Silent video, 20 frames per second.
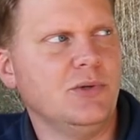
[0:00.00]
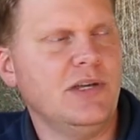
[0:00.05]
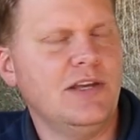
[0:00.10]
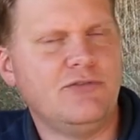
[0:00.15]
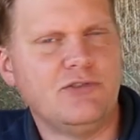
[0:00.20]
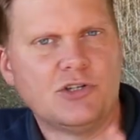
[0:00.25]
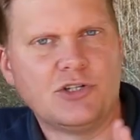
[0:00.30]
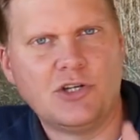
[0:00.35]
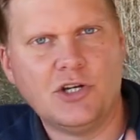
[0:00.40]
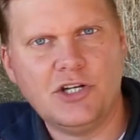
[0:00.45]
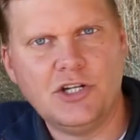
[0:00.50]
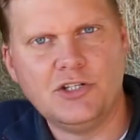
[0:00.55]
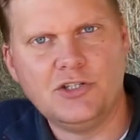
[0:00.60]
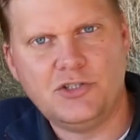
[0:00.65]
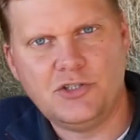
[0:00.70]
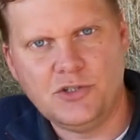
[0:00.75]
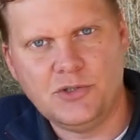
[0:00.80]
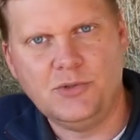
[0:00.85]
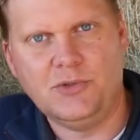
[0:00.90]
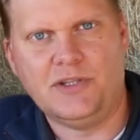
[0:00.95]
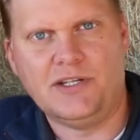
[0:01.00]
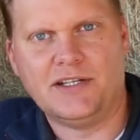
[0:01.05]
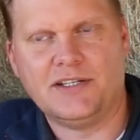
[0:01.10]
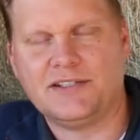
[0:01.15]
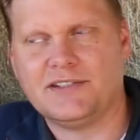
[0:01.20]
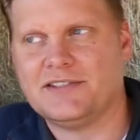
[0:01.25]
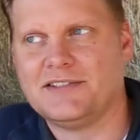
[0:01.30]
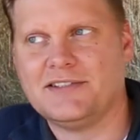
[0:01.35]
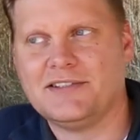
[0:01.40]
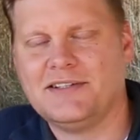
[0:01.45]
you if you're going to do
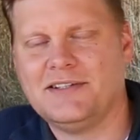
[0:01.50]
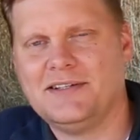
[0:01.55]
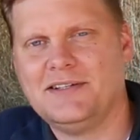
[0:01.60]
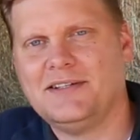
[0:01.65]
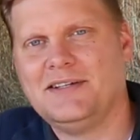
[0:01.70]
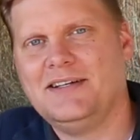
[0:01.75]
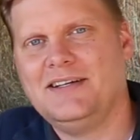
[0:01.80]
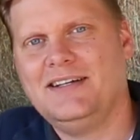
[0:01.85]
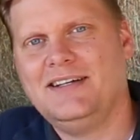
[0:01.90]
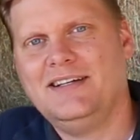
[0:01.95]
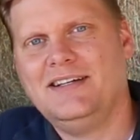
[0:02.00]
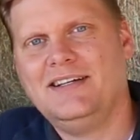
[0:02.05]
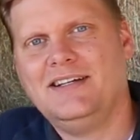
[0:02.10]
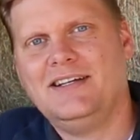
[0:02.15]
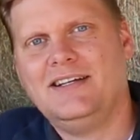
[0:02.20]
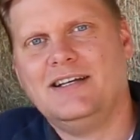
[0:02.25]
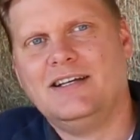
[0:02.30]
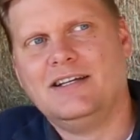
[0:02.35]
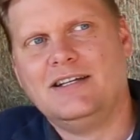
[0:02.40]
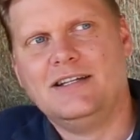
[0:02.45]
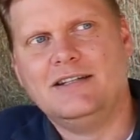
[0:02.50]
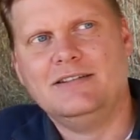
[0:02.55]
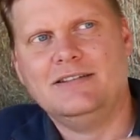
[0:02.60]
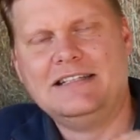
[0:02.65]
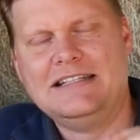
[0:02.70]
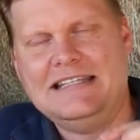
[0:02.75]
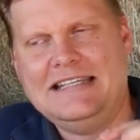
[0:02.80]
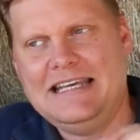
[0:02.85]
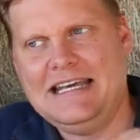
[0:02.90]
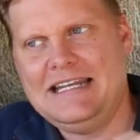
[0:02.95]
this,
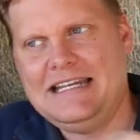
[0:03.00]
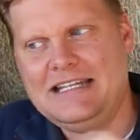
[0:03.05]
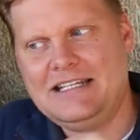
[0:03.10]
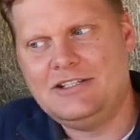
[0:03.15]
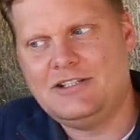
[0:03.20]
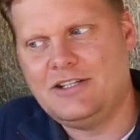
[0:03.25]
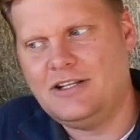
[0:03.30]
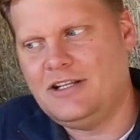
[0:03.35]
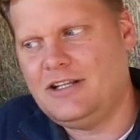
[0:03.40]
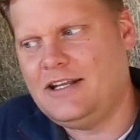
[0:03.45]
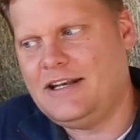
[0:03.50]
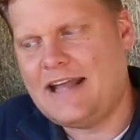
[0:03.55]
get into the